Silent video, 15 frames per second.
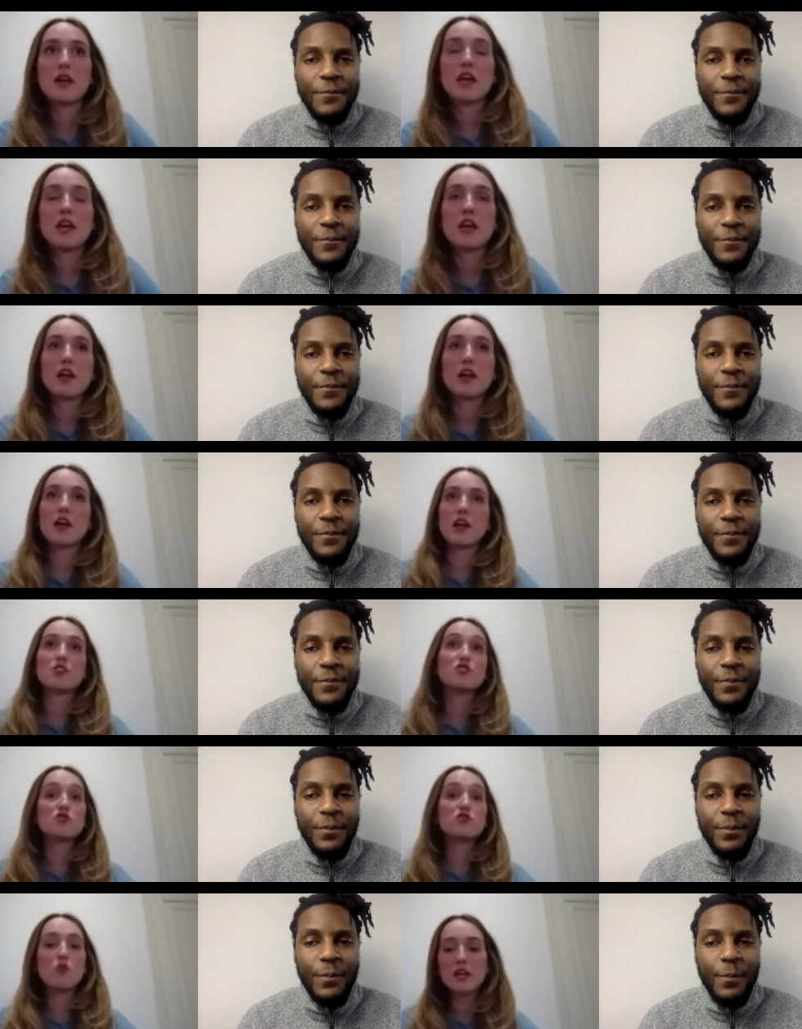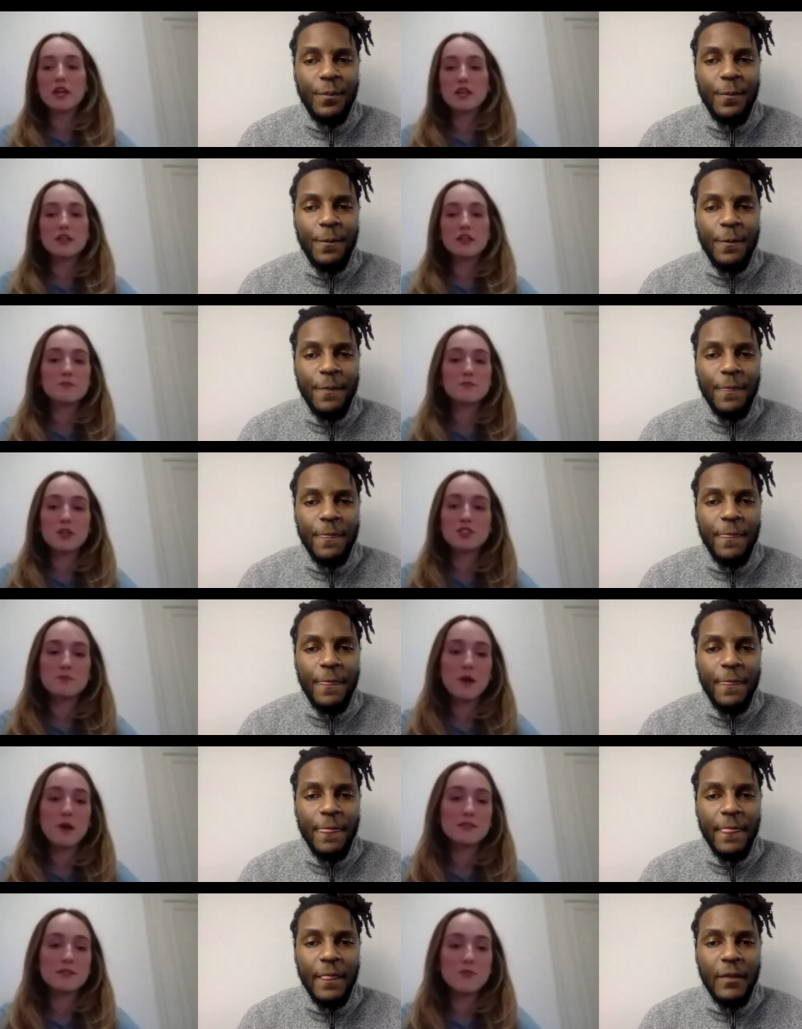Speaker 1: enjoy it as much as
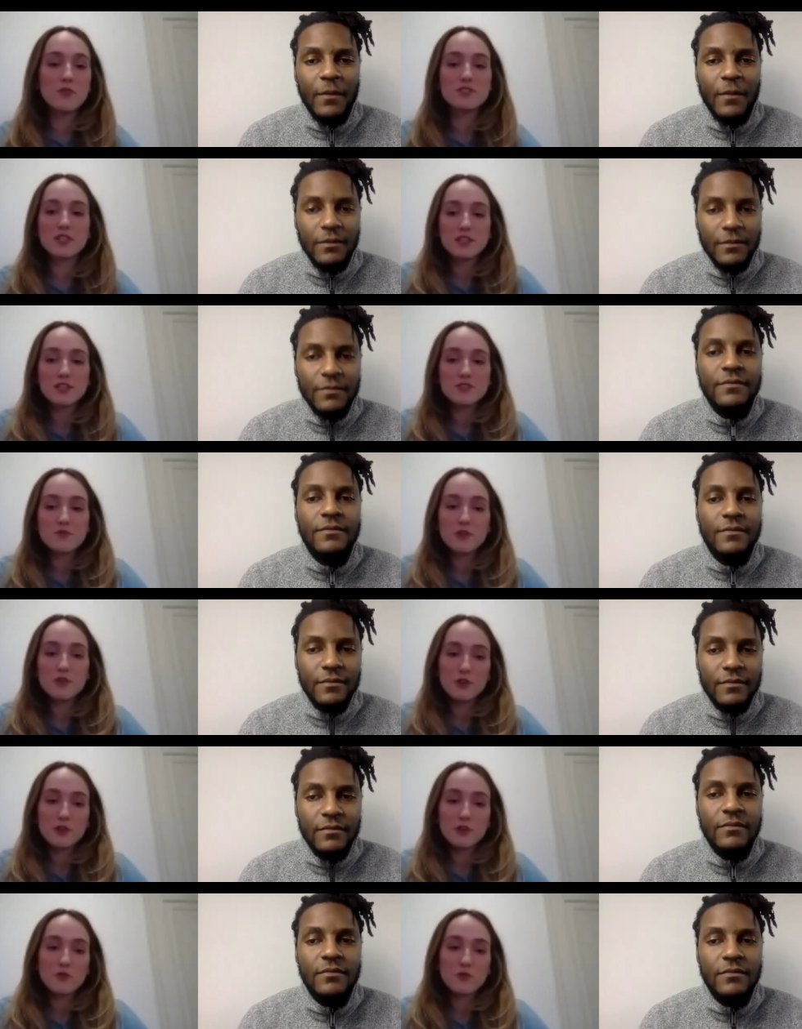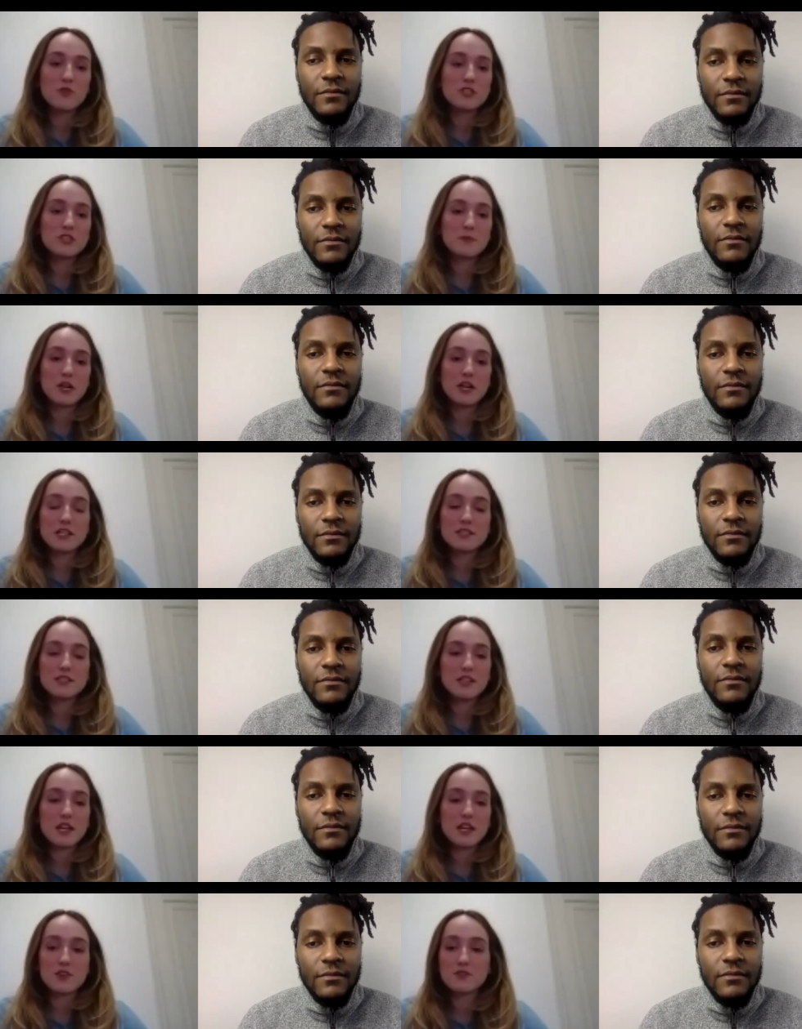possible, because it is a really cool experience to get to go
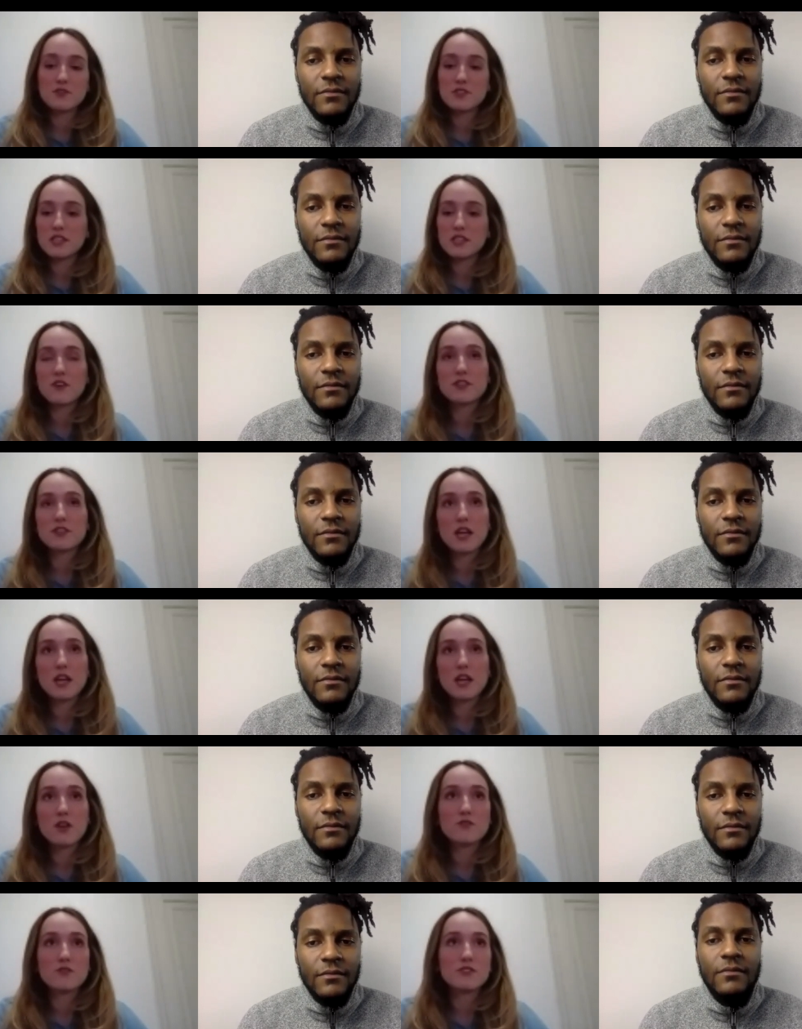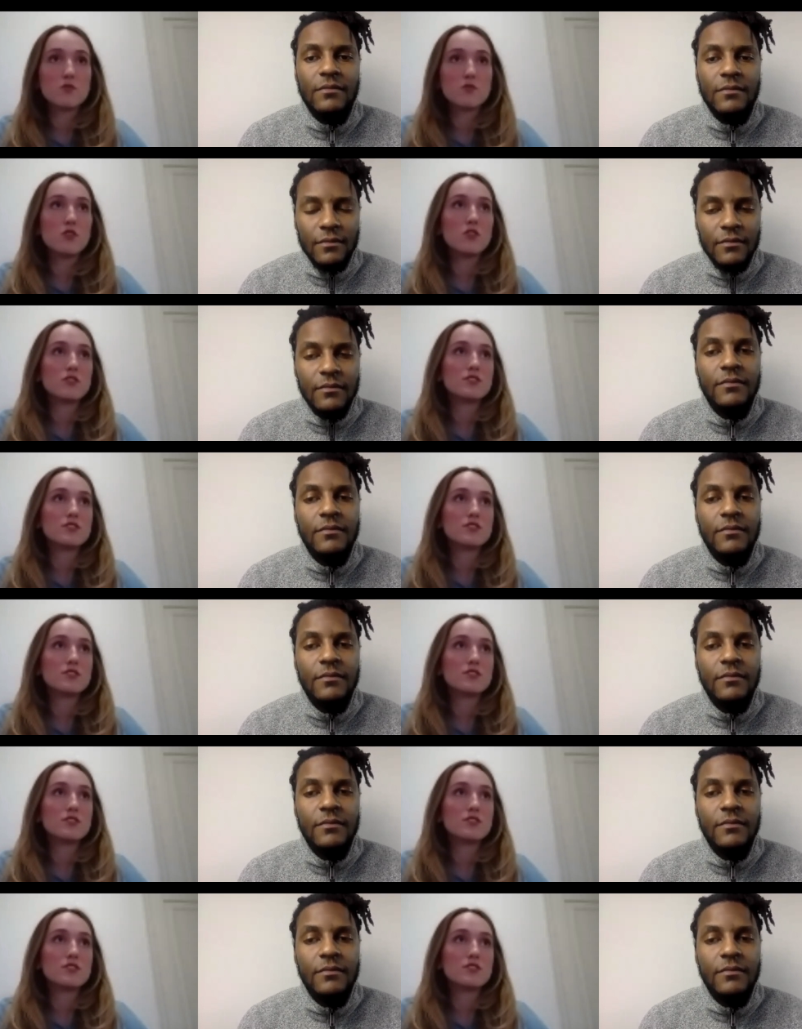see different dental schools.